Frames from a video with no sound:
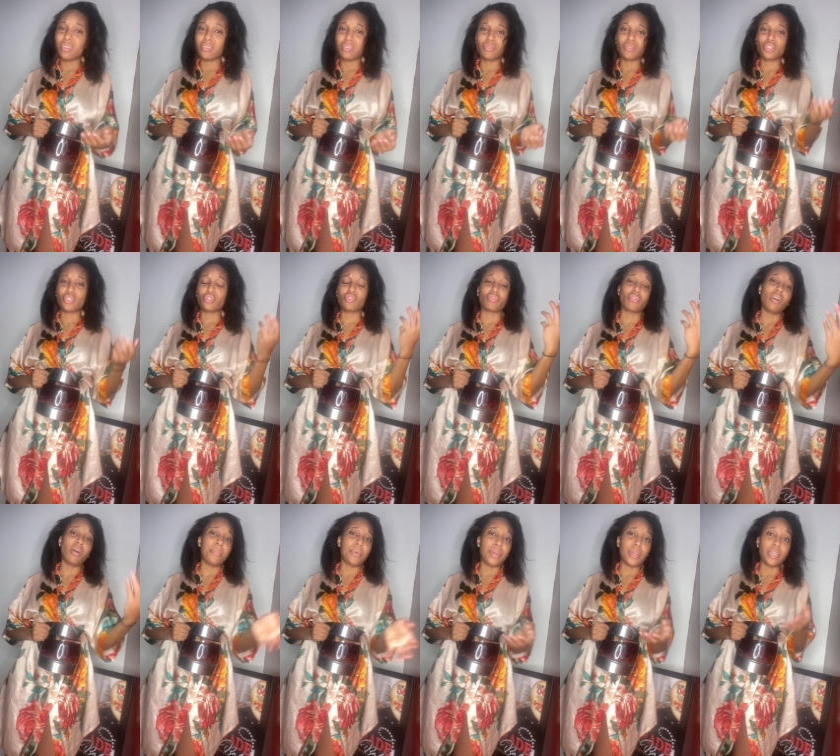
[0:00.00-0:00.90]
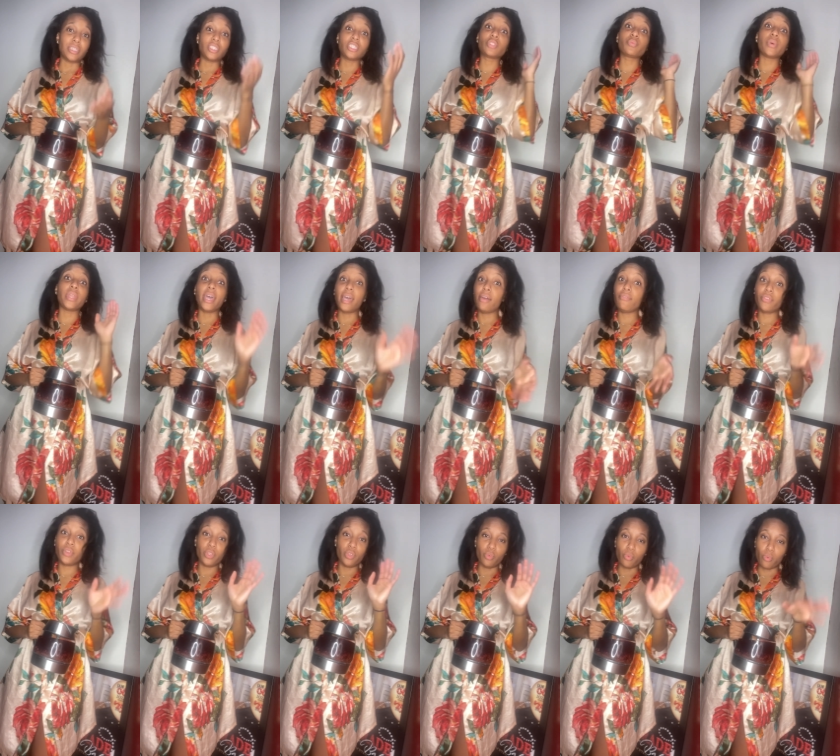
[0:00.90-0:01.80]
or strawberries, just whatever
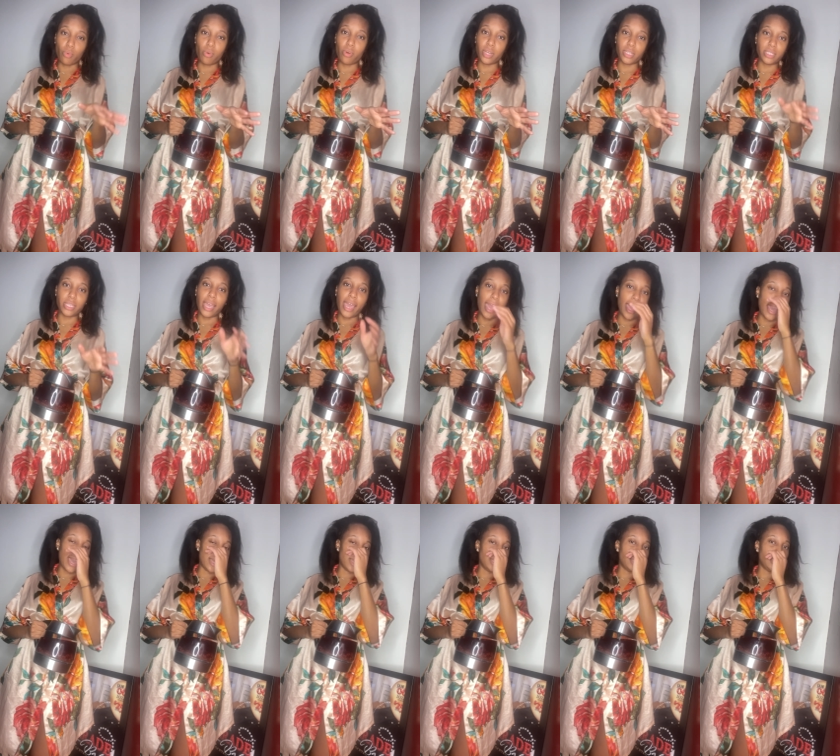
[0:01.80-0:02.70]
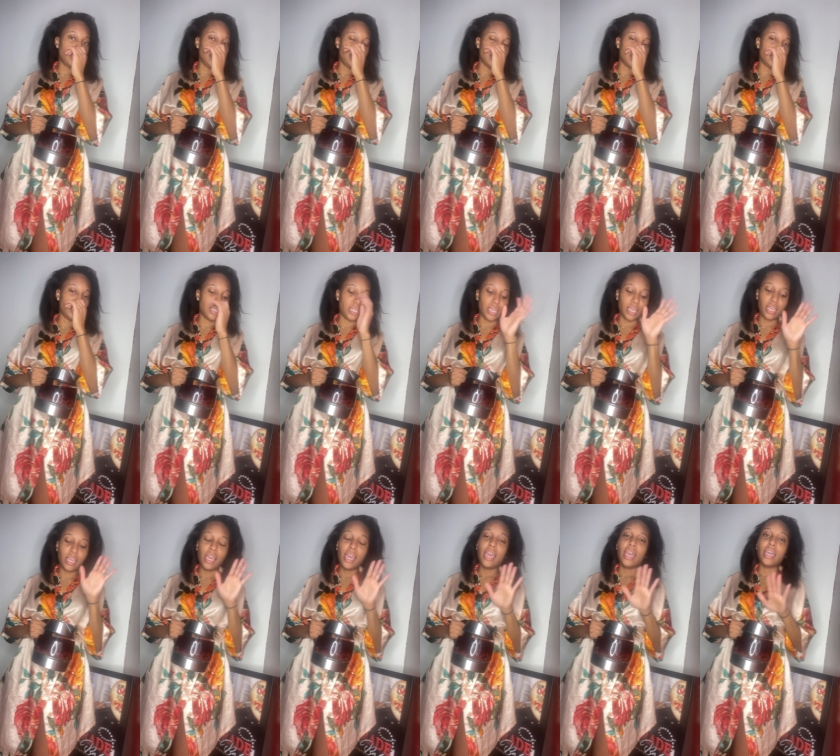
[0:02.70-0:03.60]
you want to add to your
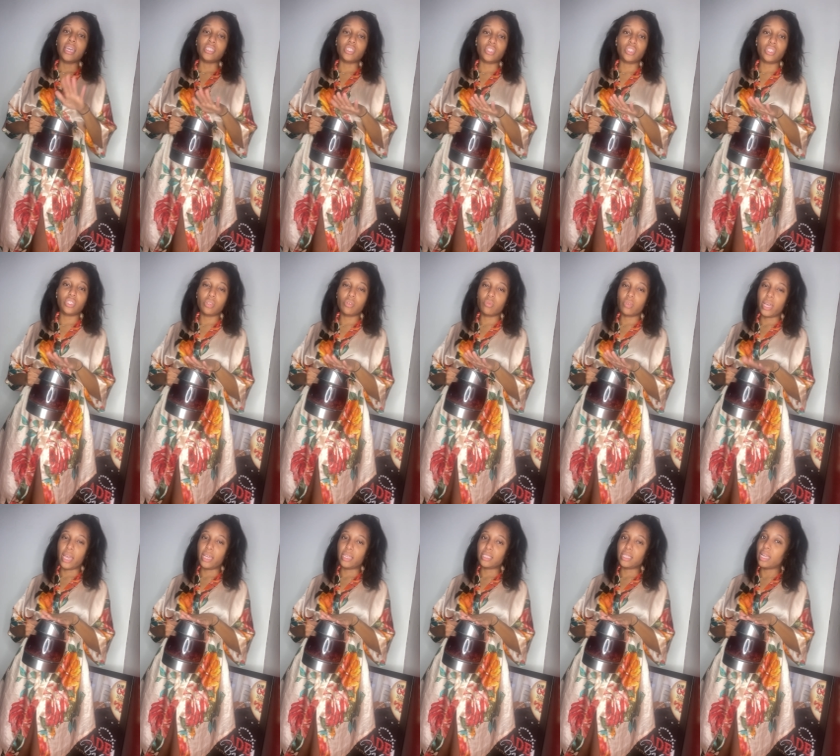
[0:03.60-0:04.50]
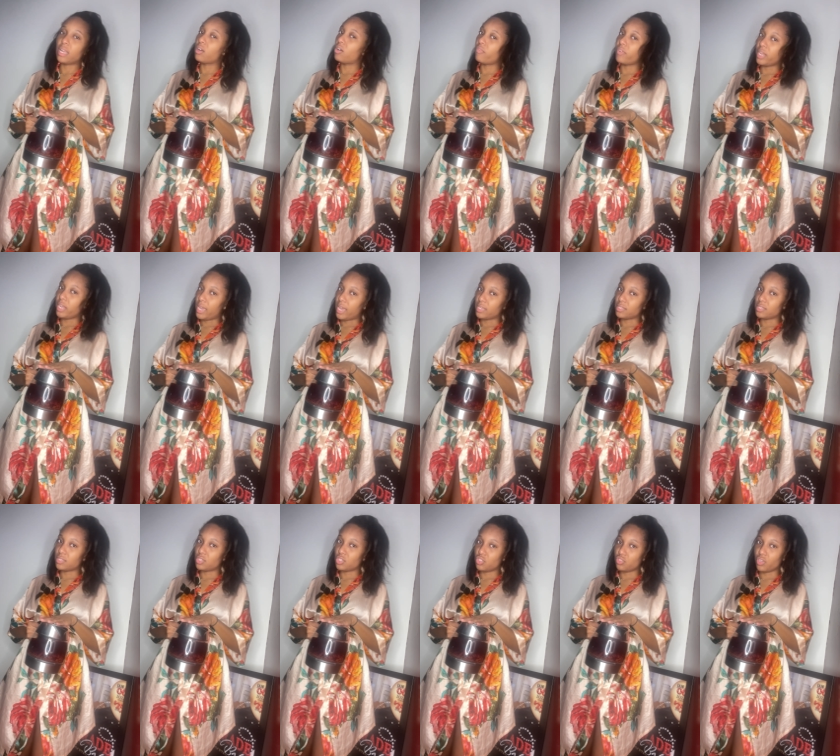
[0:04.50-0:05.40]
tea. It's just so nice that it already has a
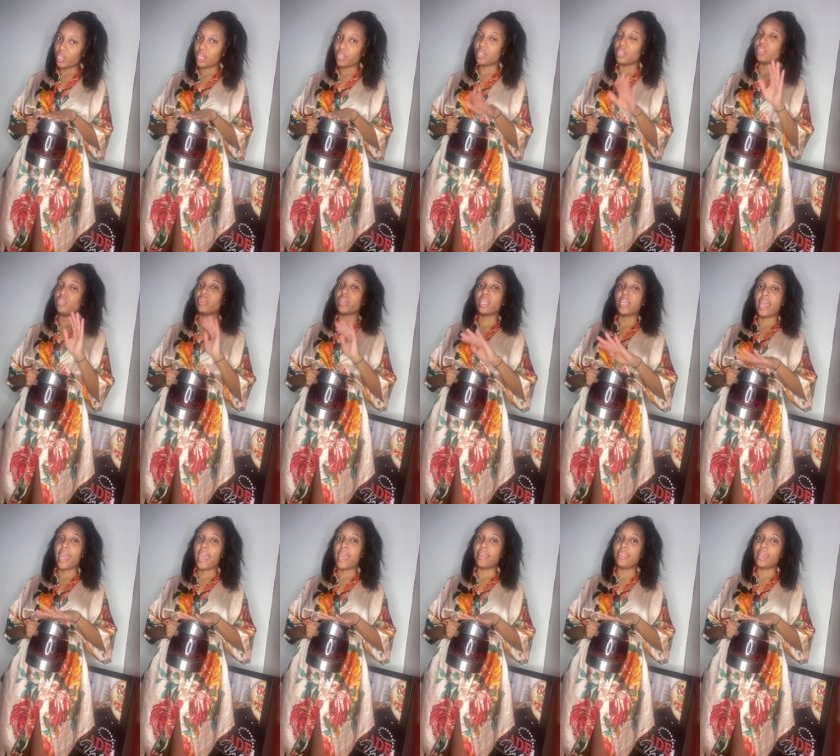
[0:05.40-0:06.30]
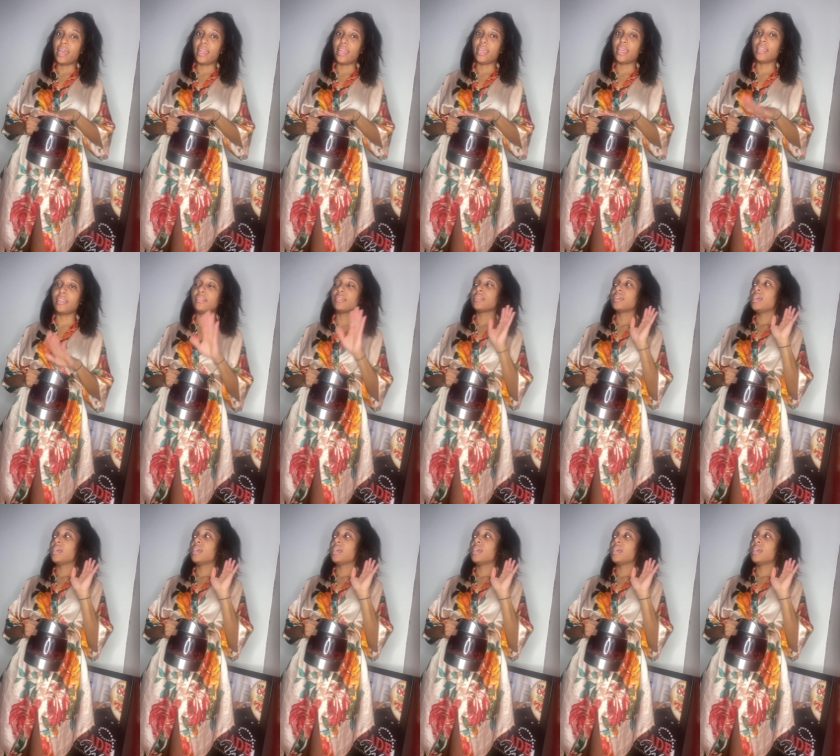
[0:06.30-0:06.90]
strainer. You can add that in.